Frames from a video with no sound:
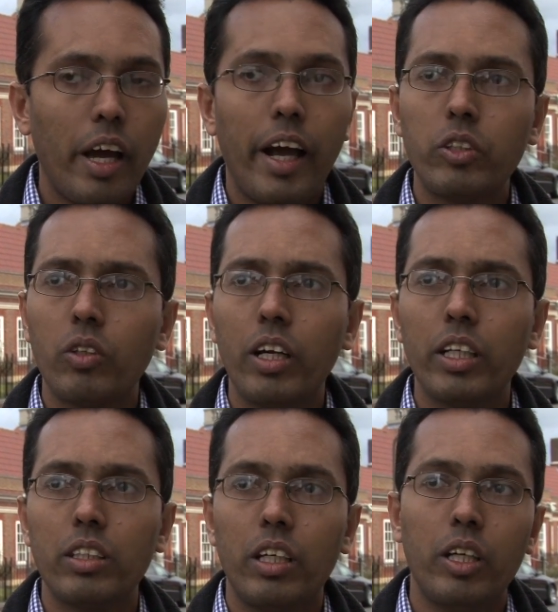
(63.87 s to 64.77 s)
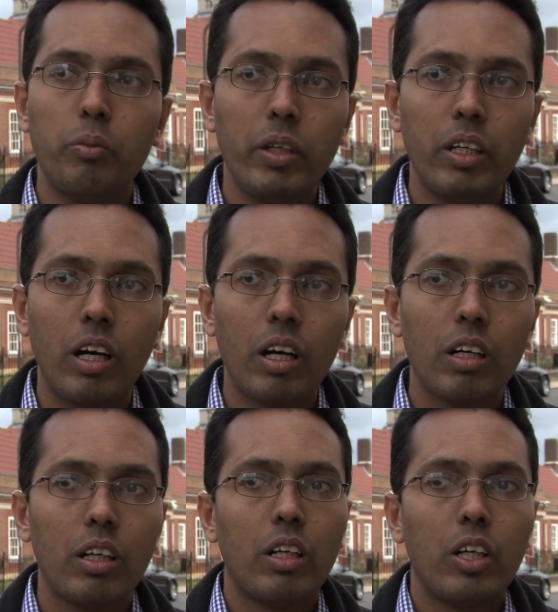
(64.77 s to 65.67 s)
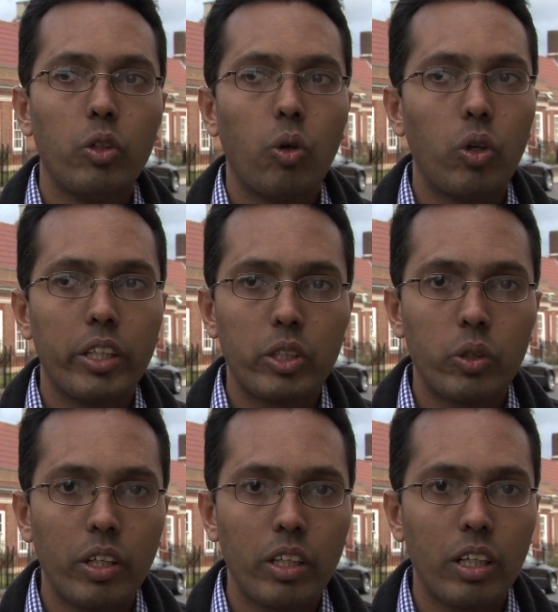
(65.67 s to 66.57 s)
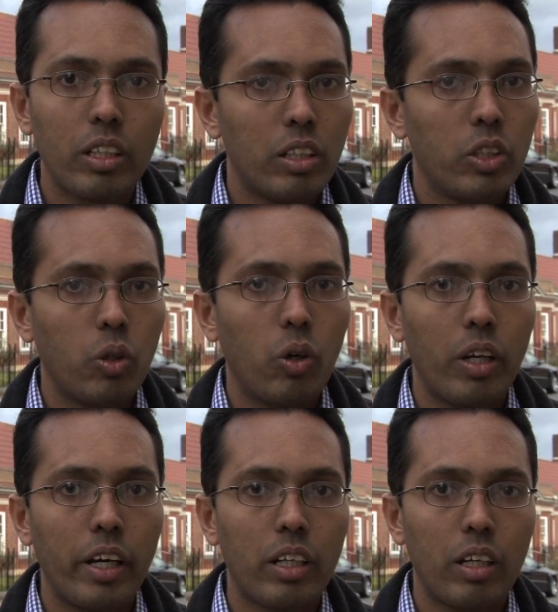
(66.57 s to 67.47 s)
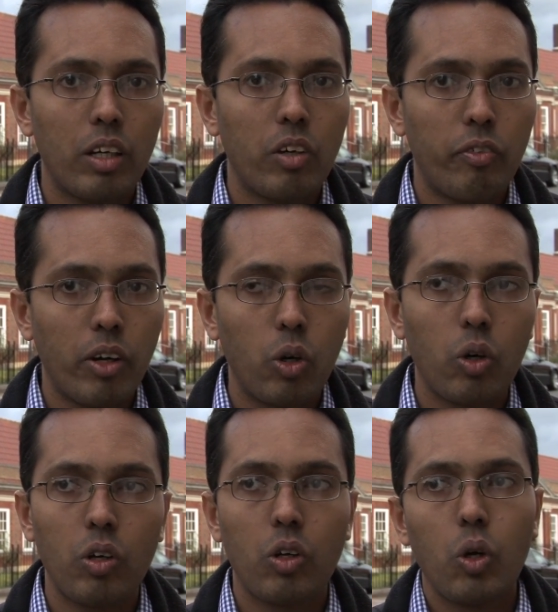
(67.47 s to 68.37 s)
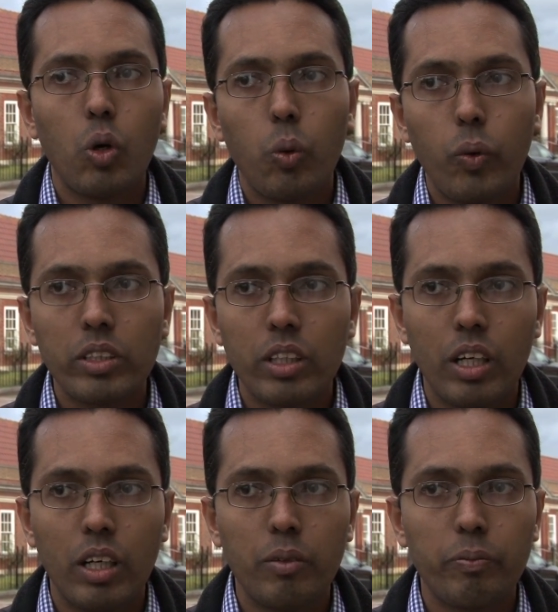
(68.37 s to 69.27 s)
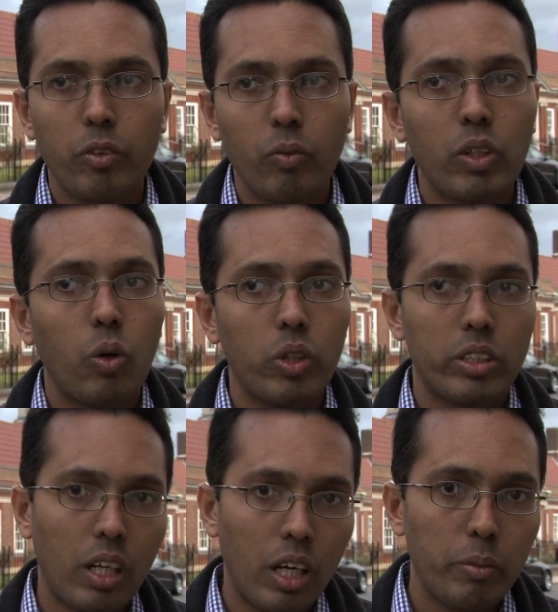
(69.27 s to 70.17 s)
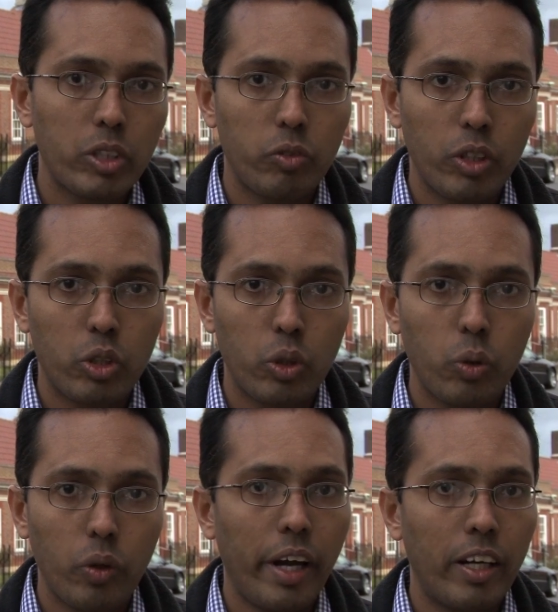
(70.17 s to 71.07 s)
As well as in Mina, you all get together, you all like follow what all the Sahabis went through.